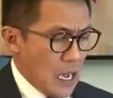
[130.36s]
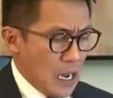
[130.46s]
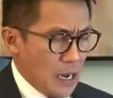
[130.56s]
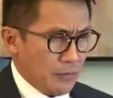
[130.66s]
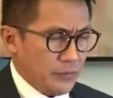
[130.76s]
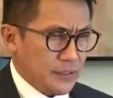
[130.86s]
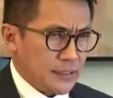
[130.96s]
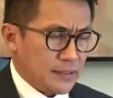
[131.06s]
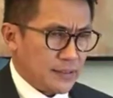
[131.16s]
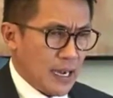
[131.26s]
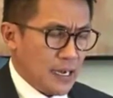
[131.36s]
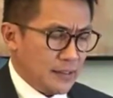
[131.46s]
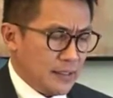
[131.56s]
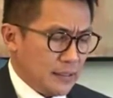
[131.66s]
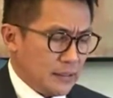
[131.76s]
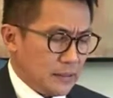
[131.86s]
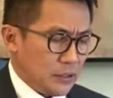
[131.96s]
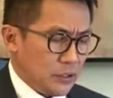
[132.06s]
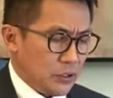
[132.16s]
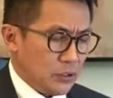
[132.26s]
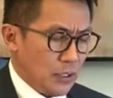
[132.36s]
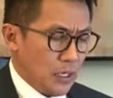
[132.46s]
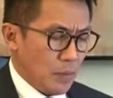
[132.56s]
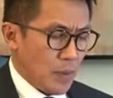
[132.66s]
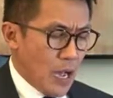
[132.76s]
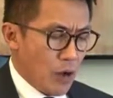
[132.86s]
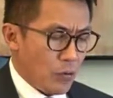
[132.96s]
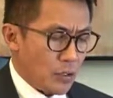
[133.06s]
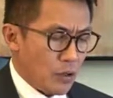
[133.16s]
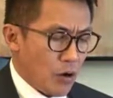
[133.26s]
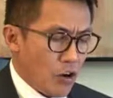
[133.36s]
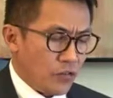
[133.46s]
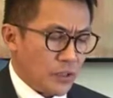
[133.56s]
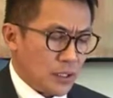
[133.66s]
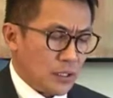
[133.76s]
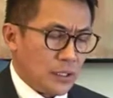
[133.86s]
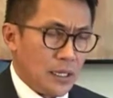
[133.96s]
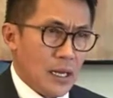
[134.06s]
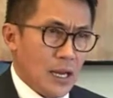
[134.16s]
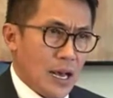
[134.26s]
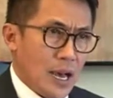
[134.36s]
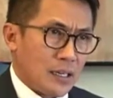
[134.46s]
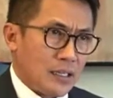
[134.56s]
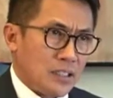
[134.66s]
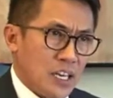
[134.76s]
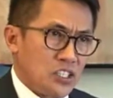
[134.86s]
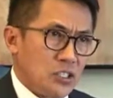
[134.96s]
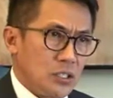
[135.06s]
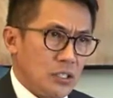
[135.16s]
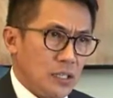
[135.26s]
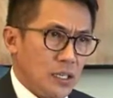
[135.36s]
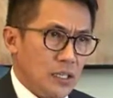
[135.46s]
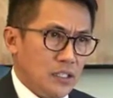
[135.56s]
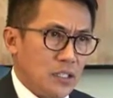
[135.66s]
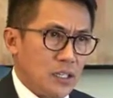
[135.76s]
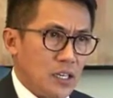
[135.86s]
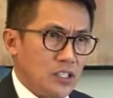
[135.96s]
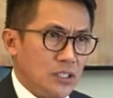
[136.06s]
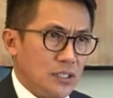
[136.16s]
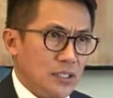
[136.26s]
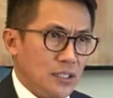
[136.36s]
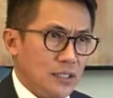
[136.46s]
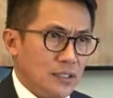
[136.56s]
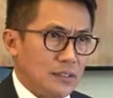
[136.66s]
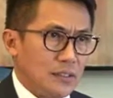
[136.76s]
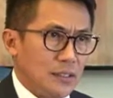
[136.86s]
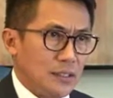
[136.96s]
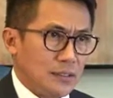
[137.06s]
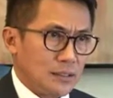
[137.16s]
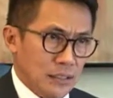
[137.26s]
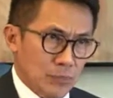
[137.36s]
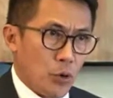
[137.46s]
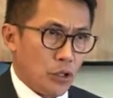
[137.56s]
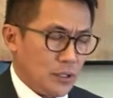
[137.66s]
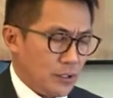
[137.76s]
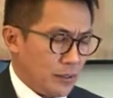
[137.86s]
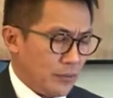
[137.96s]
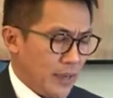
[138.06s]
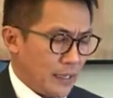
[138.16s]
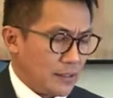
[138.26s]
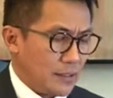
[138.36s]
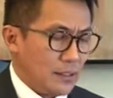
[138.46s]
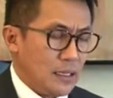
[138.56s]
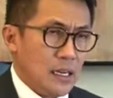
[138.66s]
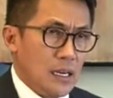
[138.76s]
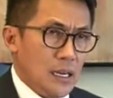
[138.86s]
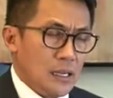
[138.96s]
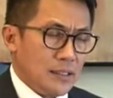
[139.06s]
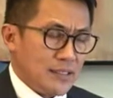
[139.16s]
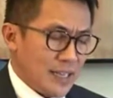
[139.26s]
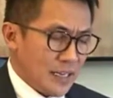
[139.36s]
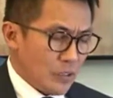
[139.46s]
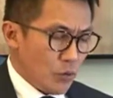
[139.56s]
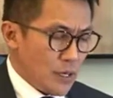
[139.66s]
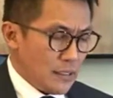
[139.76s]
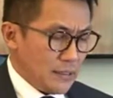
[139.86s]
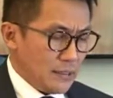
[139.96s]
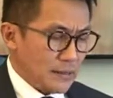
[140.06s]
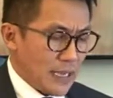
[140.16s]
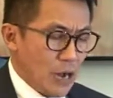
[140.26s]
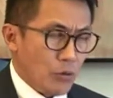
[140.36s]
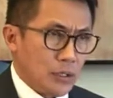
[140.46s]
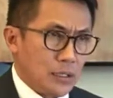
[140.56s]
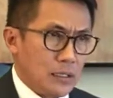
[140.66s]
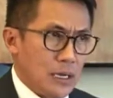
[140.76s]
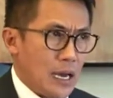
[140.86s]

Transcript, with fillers: Uh, first, I think um, our overall architecture uh, integration is, is an important uh, factor. The second one is our